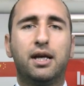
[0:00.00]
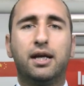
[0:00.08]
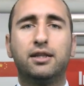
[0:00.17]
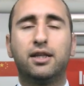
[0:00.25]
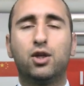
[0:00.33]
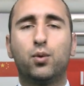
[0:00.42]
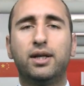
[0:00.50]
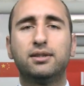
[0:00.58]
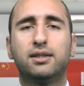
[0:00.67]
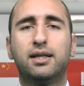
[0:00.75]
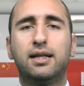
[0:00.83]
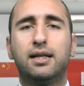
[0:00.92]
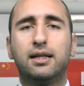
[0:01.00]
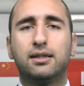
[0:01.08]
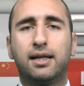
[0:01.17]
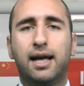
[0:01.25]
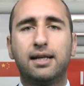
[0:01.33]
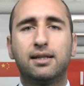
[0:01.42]
In the US,
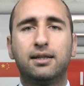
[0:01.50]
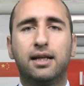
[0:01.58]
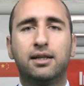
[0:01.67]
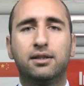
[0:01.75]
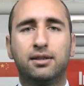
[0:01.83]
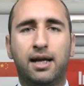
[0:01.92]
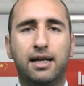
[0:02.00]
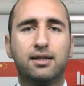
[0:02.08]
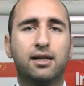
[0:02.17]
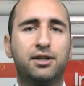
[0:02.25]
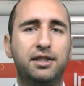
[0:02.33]
the headline